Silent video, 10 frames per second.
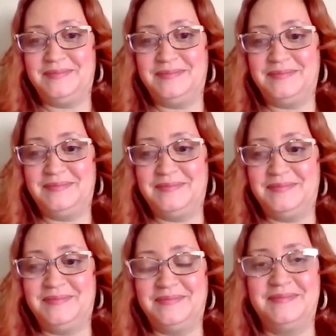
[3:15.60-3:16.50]

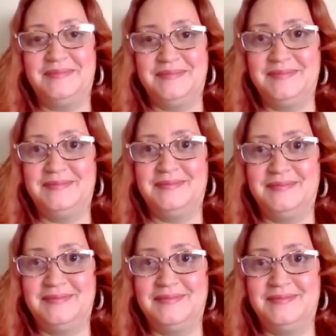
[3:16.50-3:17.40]

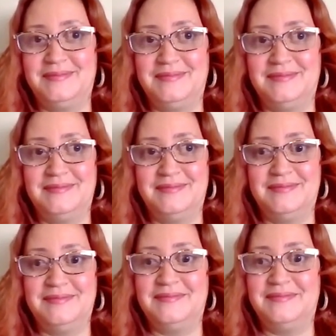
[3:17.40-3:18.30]

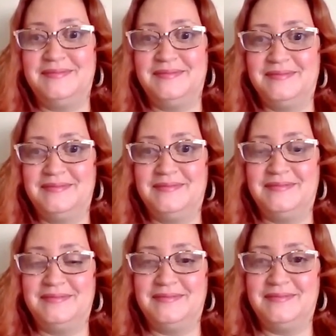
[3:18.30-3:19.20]

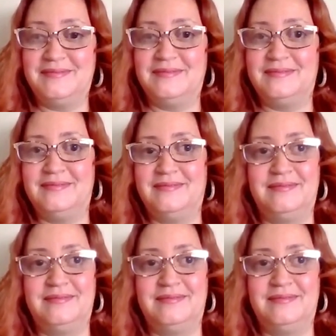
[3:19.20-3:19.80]
The person shown says nothing.